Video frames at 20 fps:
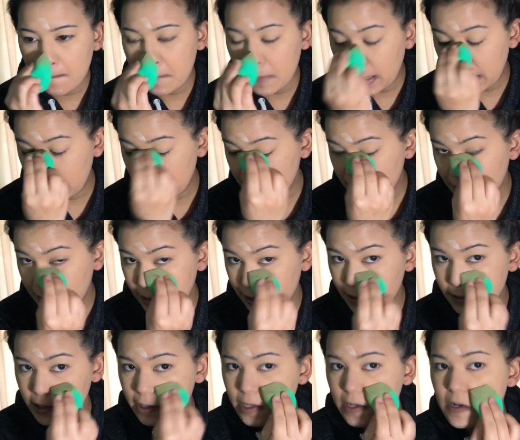mainly,
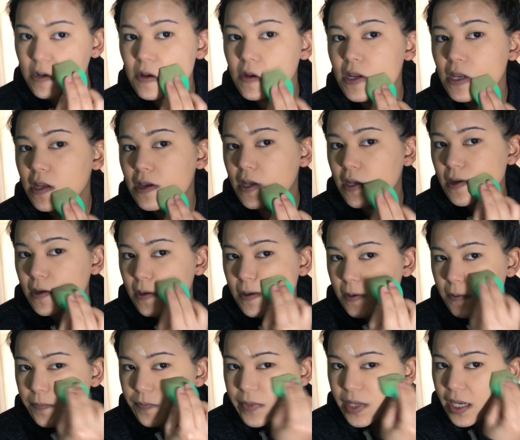and then
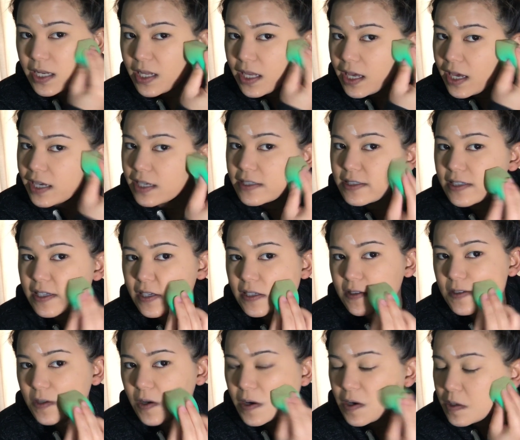any
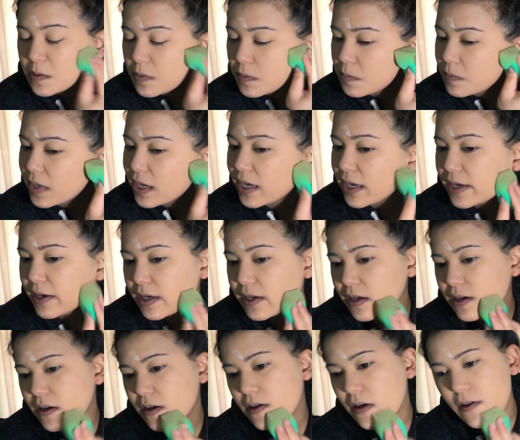excess on my
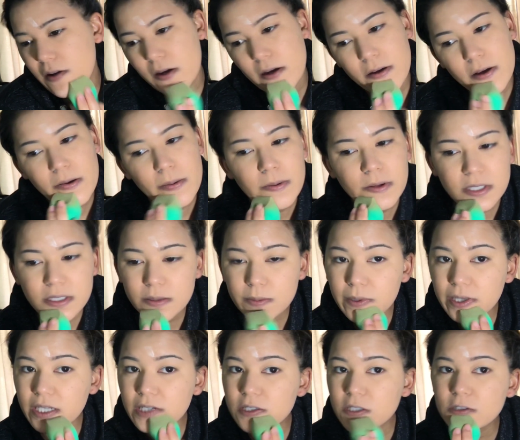
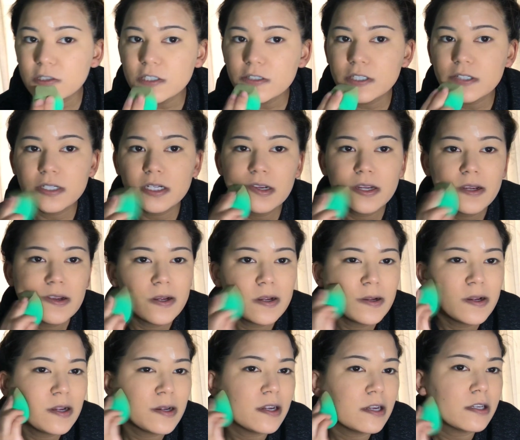sponge,
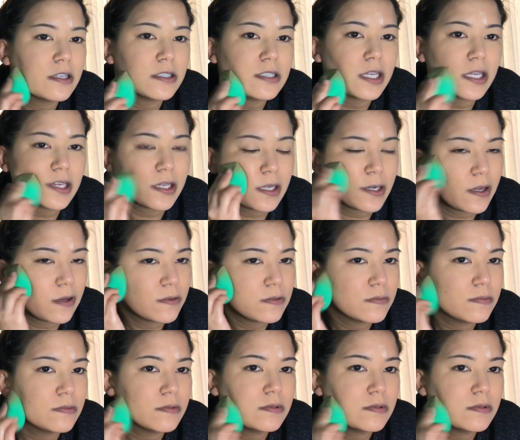I take it out.